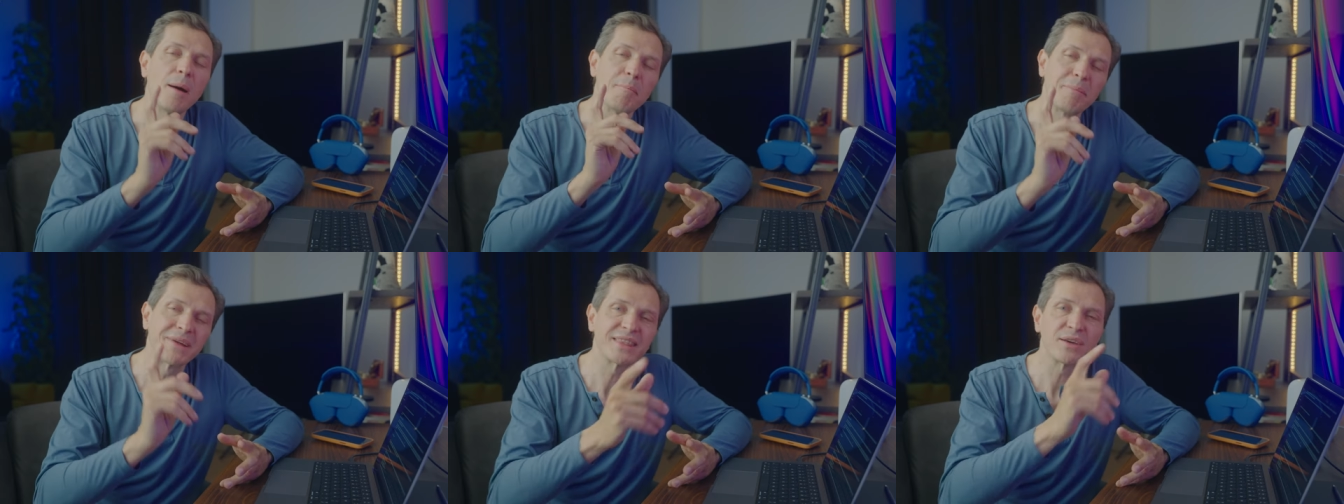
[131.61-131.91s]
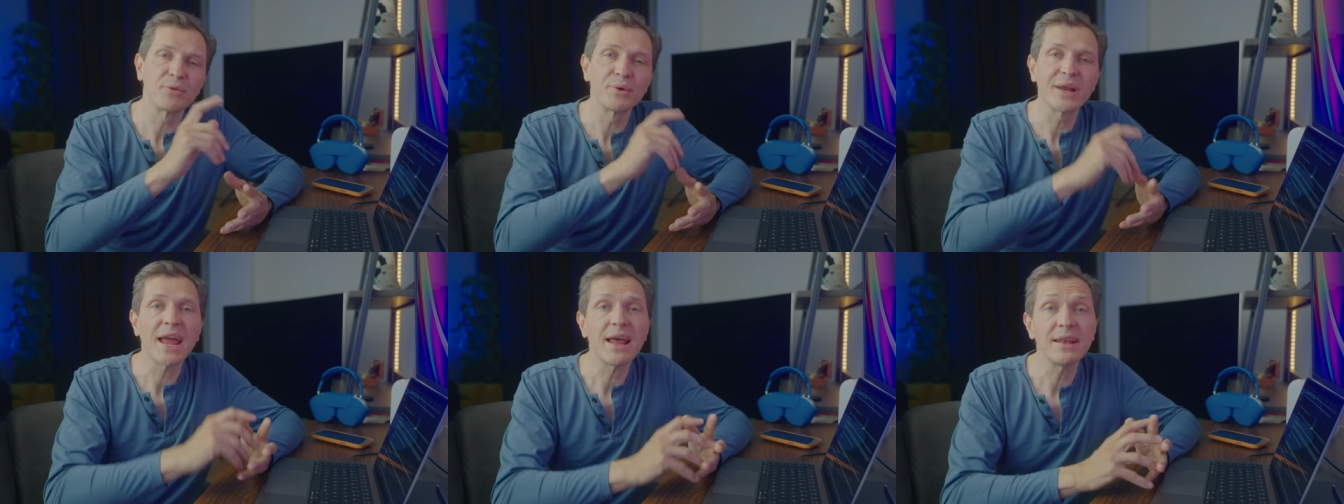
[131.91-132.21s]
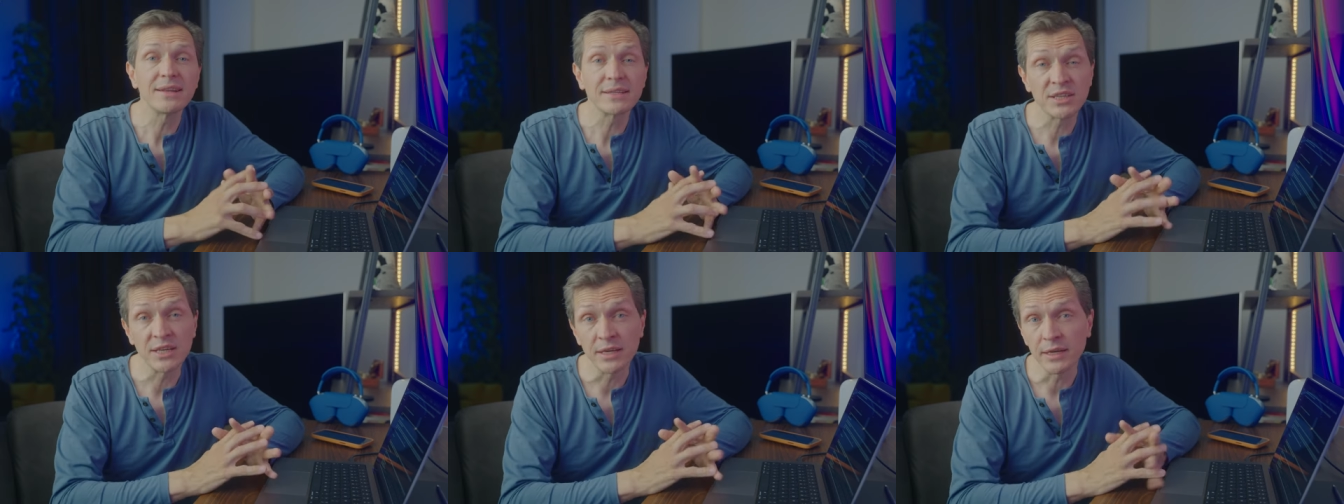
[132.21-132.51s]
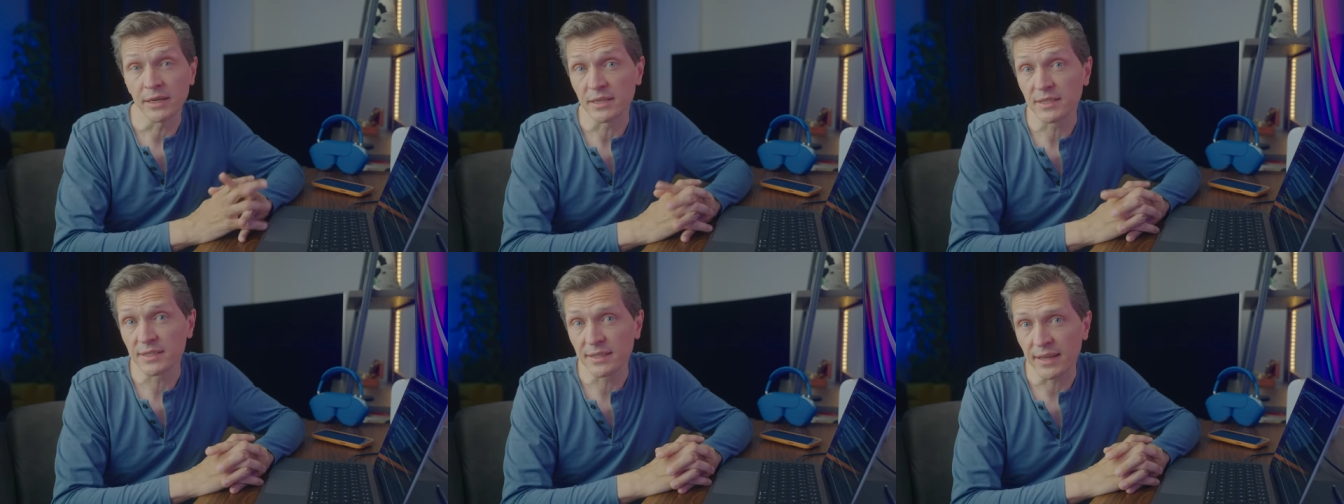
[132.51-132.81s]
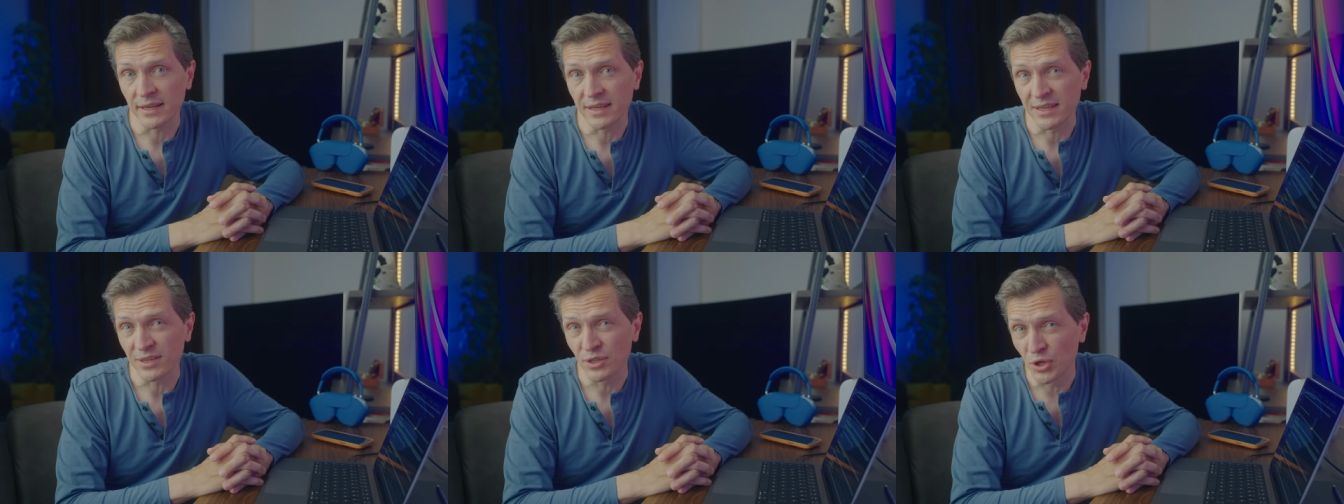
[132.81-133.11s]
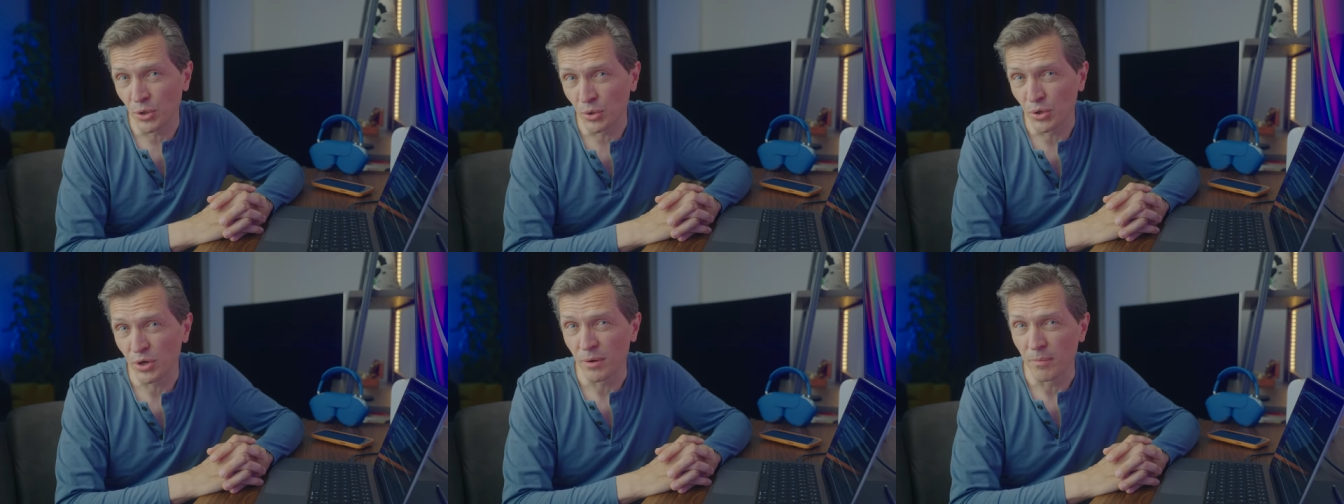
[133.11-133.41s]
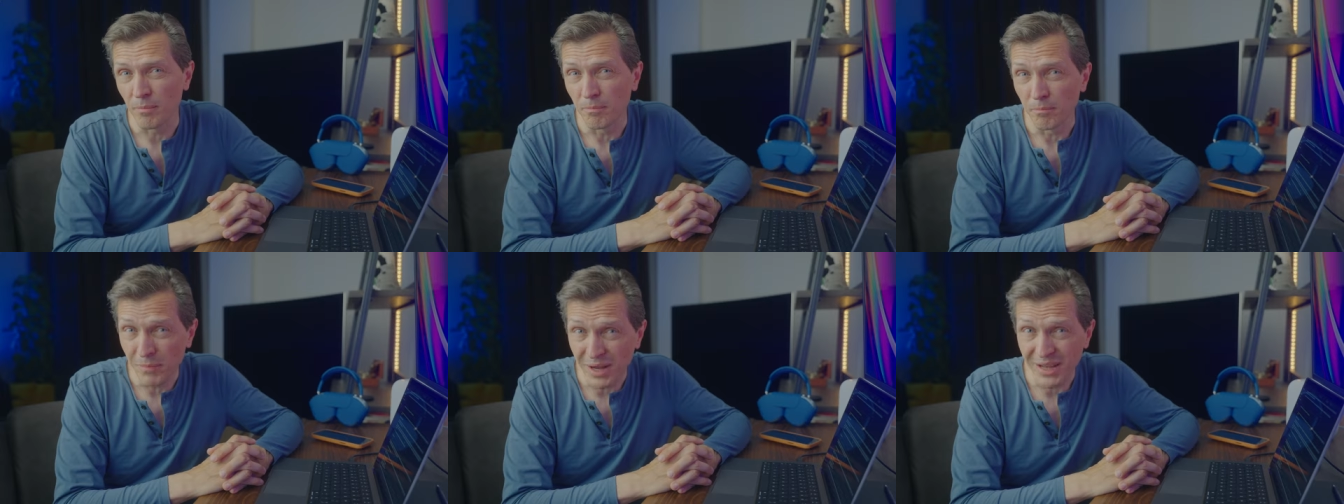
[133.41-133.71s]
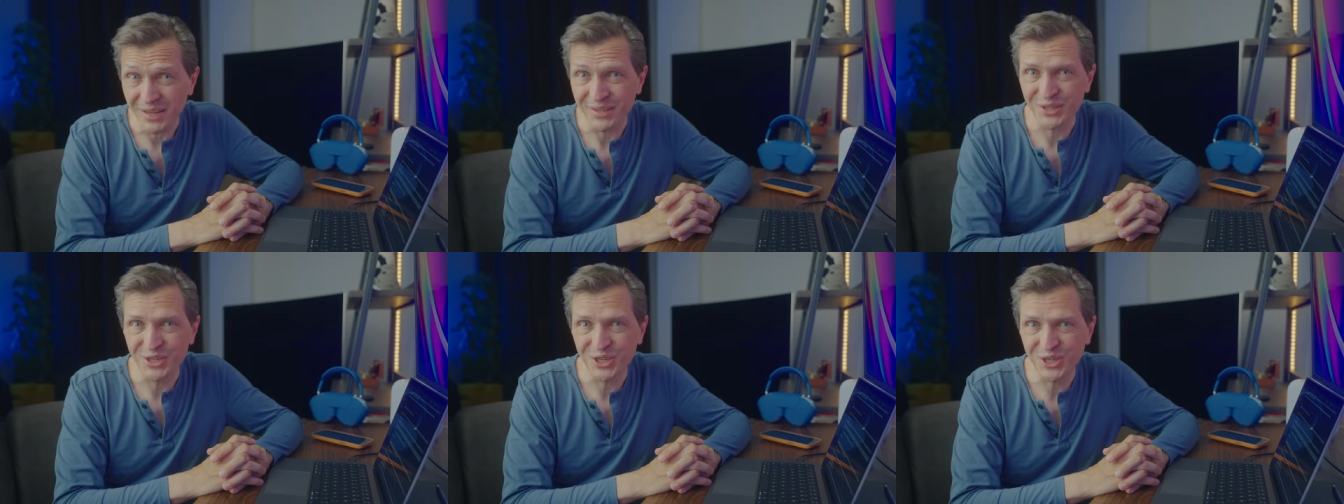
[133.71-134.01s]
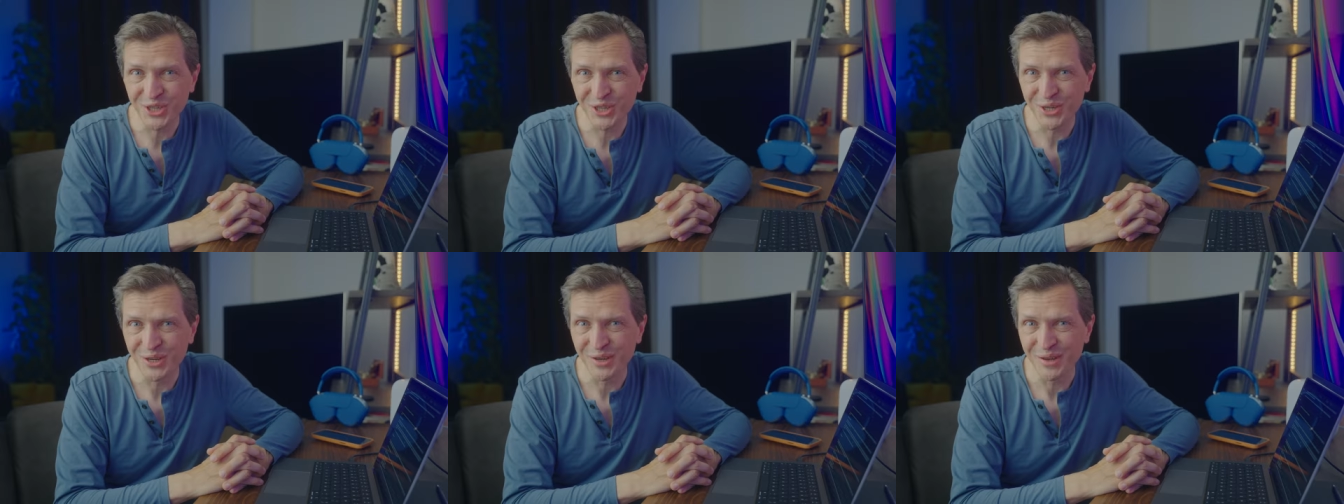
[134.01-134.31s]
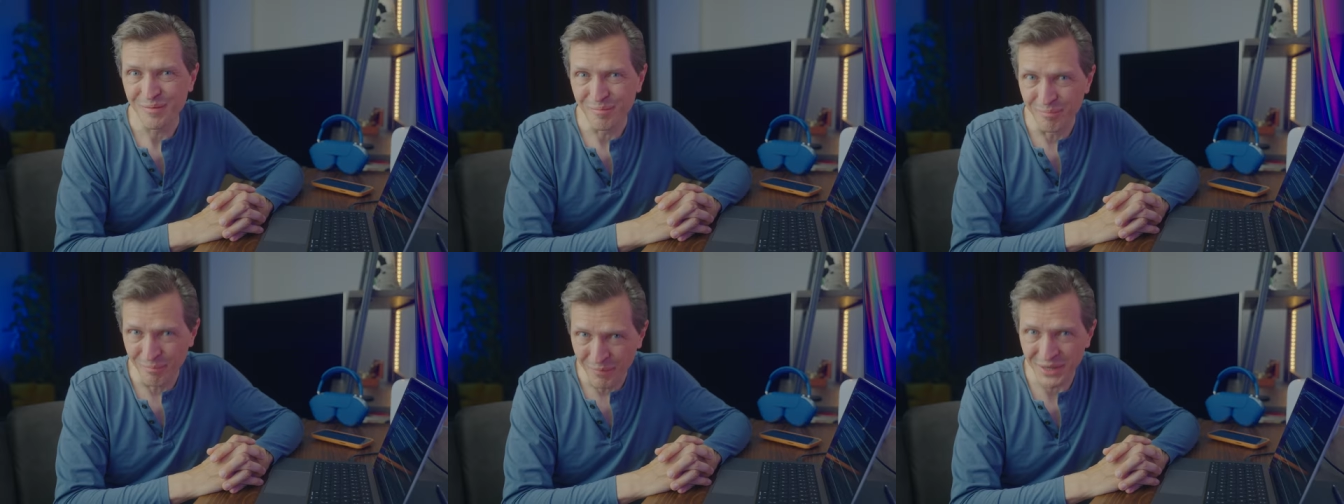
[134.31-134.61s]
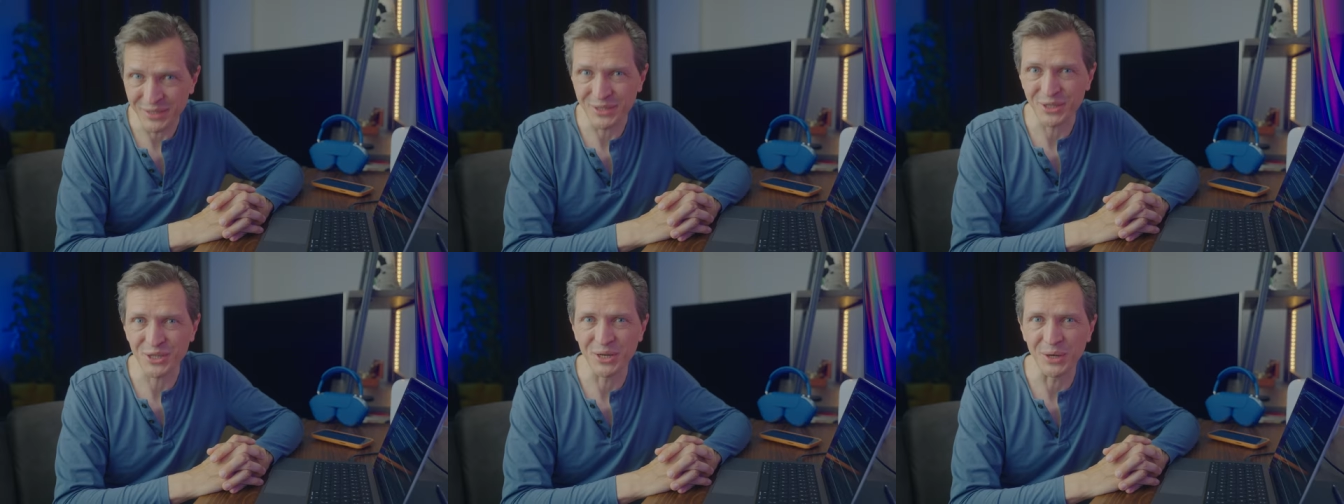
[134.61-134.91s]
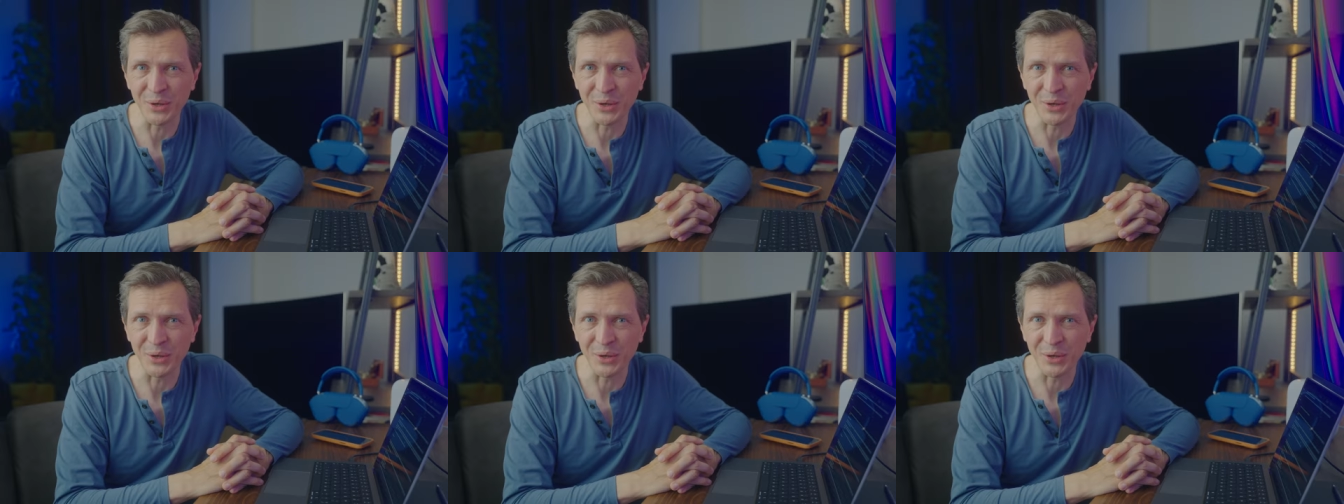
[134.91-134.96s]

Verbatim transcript: But the reality is that it took much, much